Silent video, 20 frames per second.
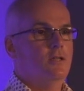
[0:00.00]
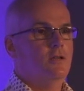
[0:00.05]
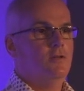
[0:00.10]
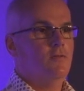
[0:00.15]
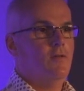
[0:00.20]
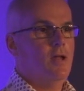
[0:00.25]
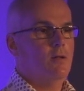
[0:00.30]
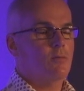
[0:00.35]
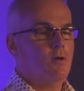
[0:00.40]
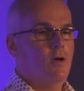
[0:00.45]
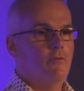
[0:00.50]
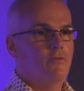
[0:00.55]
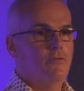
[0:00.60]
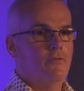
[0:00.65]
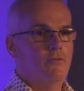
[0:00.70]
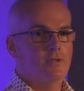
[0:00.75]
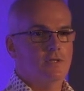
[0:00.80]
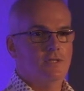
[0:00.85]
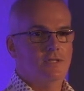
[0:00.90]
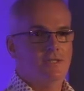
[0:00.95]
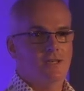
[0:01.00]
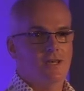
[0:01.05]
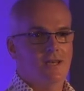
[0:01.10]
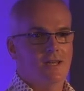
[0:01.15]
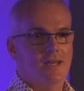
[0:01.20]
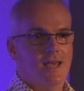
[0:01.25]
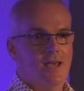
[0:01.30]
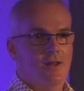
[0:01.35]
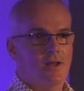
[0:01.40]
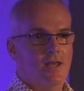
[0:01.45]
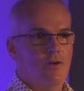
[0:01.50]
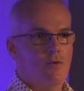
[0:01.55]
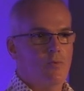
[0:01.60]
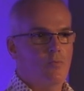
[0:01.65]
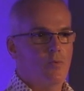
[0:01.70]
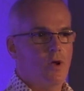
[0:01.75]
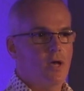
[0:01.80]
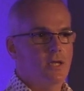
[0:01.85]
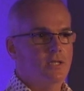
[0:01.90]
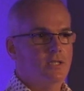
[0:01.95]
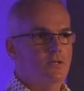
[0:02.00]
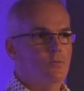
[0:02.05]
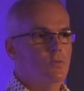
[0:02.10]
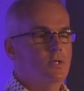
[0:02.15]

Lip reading: the Develop conference down here in Brighton,